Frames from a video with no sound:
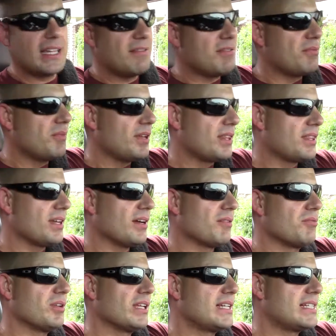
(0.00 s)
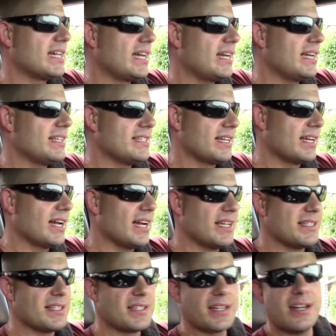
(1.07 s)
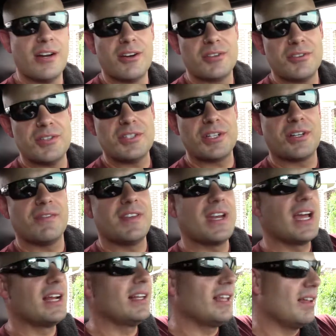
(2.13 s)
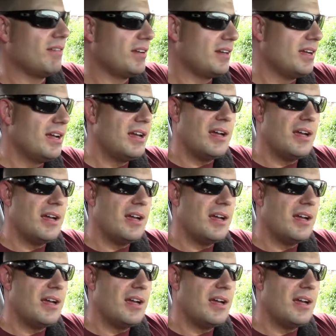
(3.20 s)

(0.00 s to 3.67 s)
even with really tight heads and guides. It's a characteristic of the 911.